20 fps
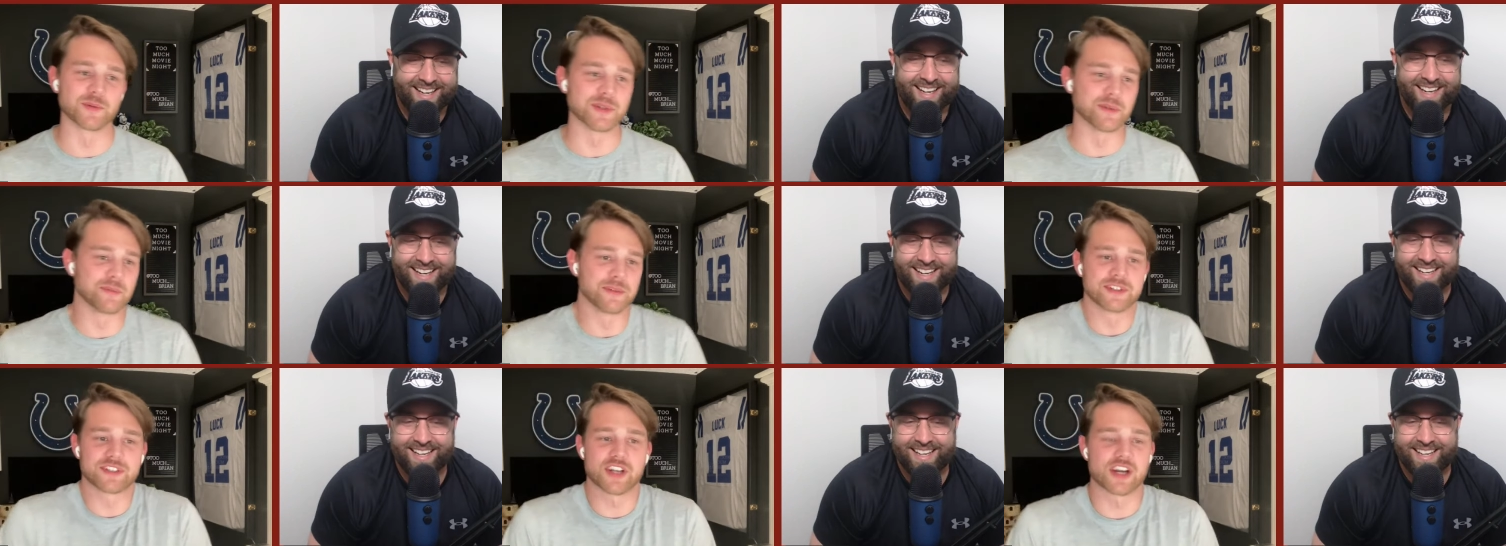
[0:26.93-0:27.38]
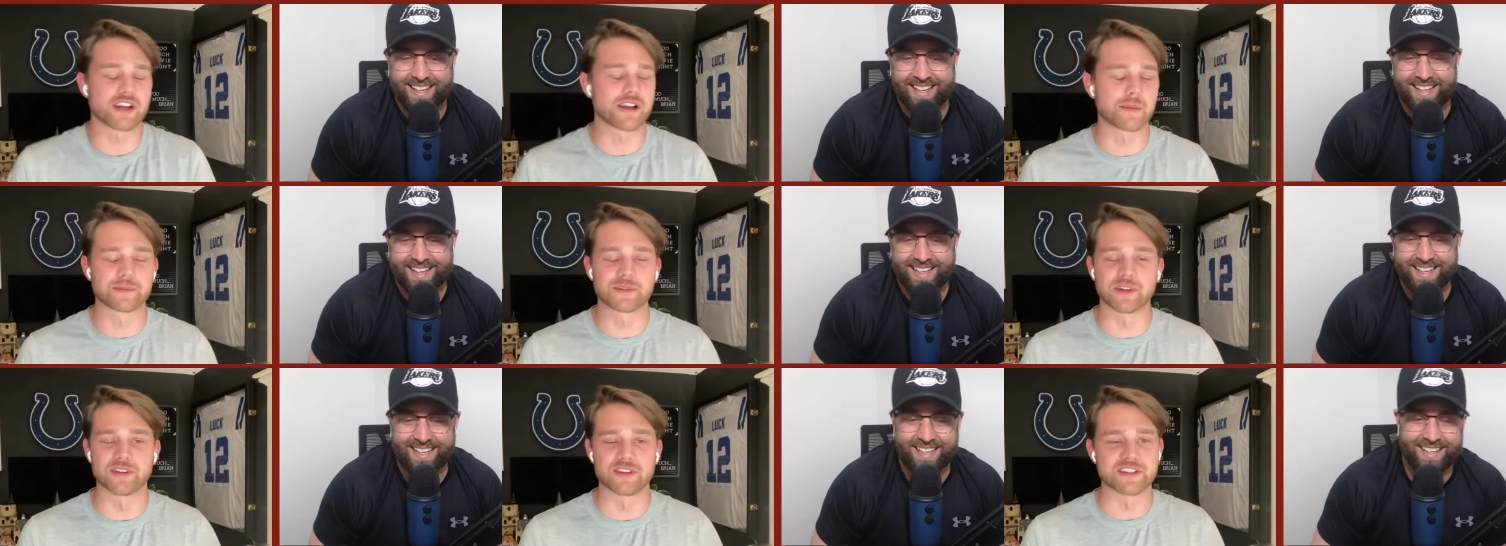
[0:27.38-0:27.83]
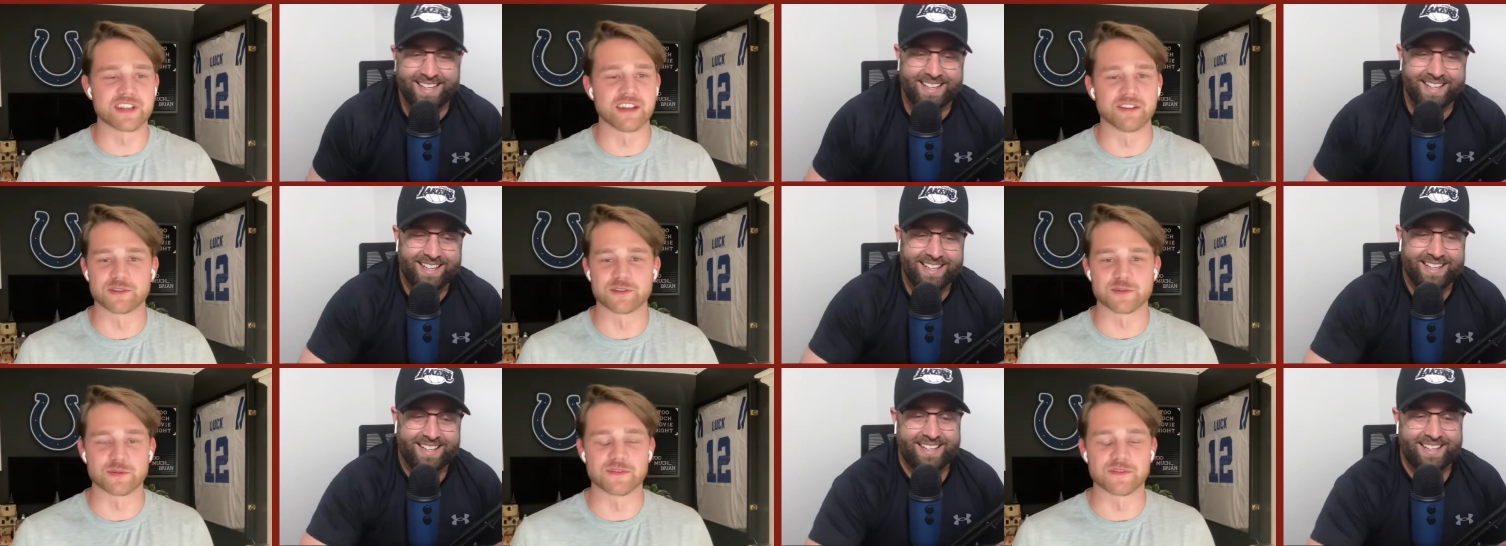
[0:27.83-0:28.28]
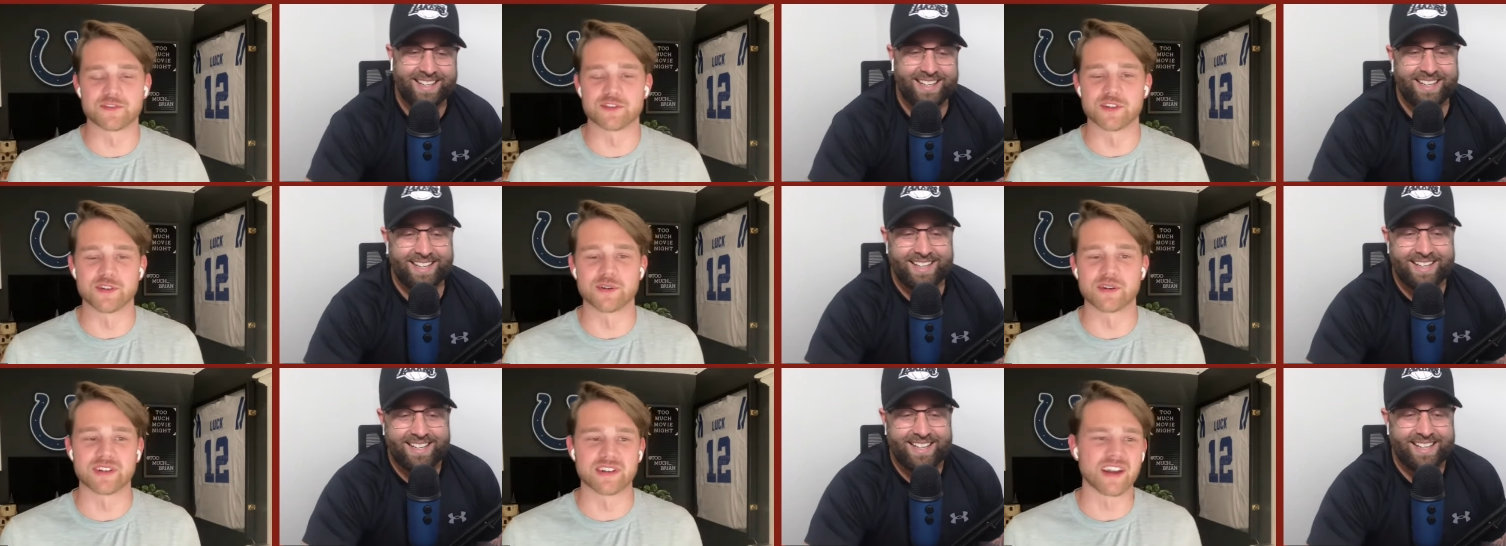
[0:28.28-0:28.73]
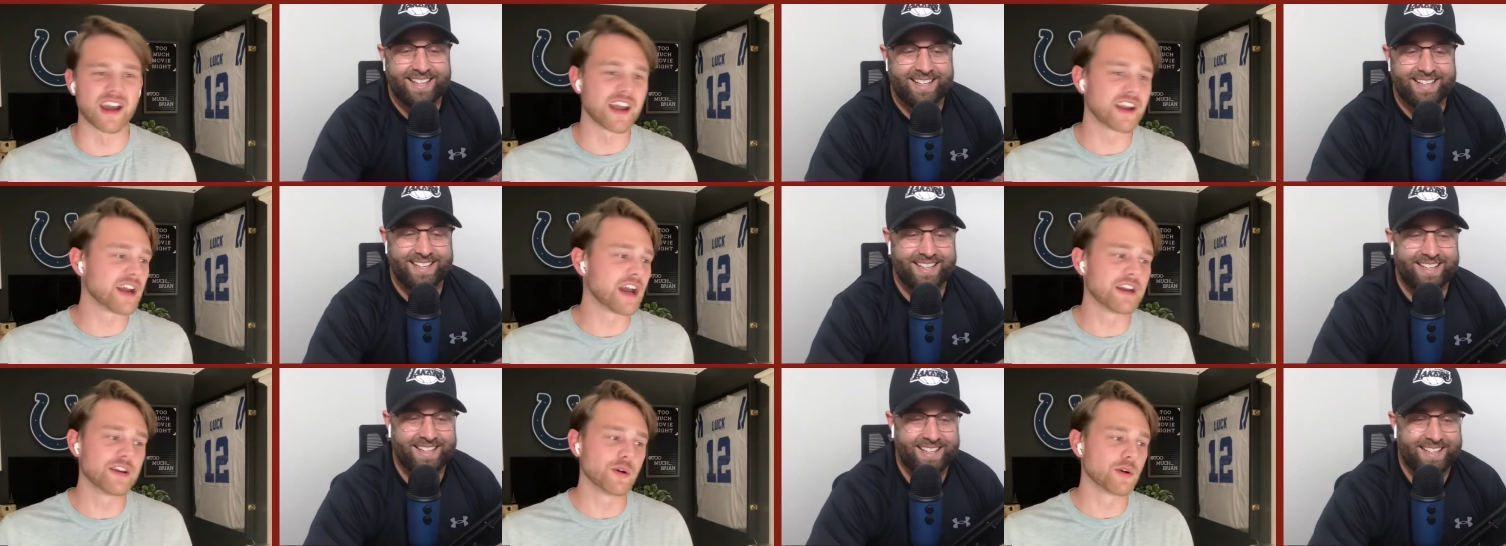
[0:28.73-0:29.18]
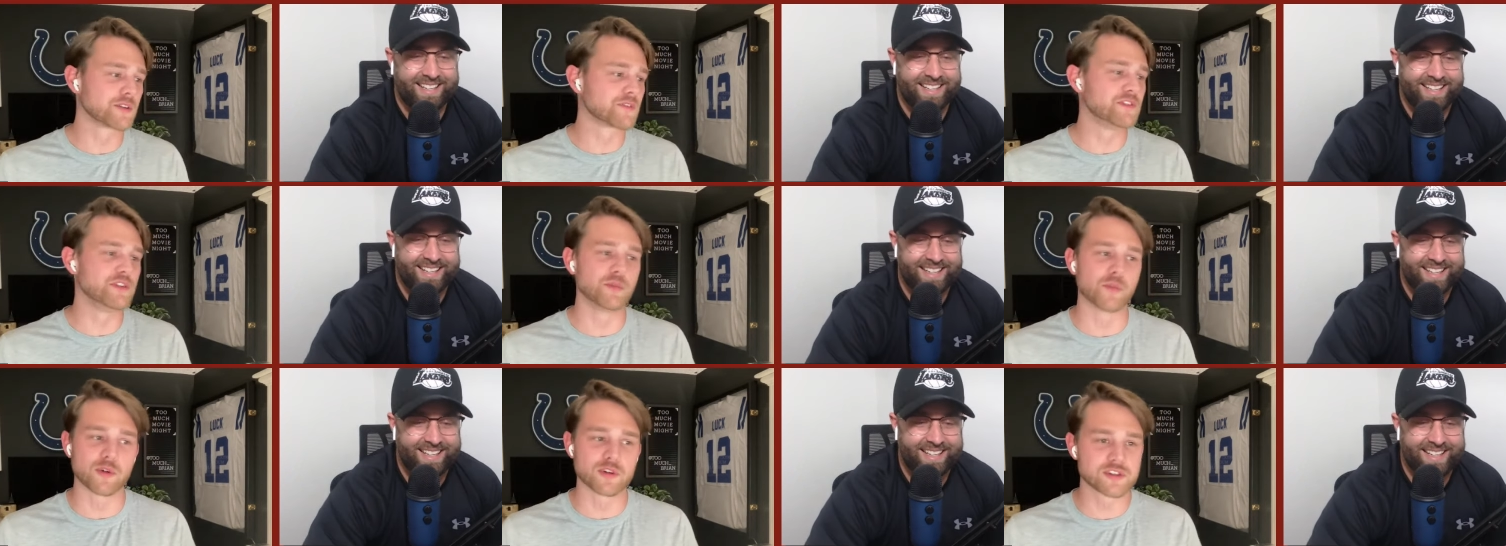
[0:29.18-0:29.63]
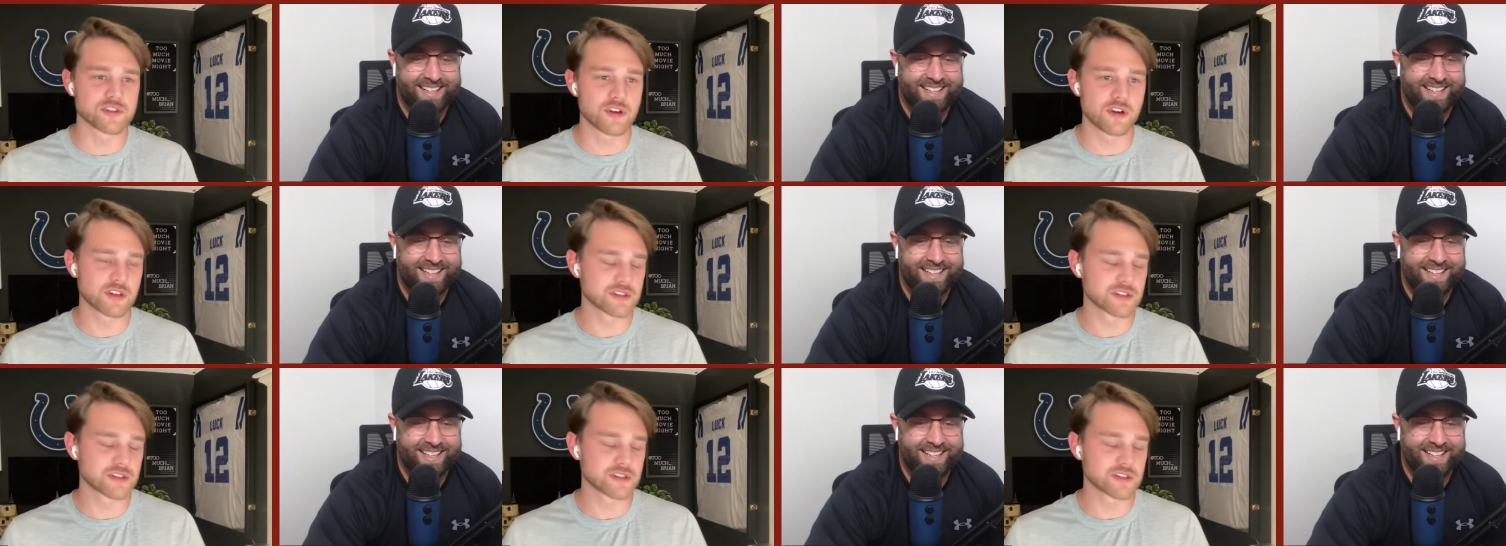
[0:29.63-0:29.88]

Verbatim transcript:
Speaker 1: we hopped on the Taylor Swift joke, and I, I know a few more songs.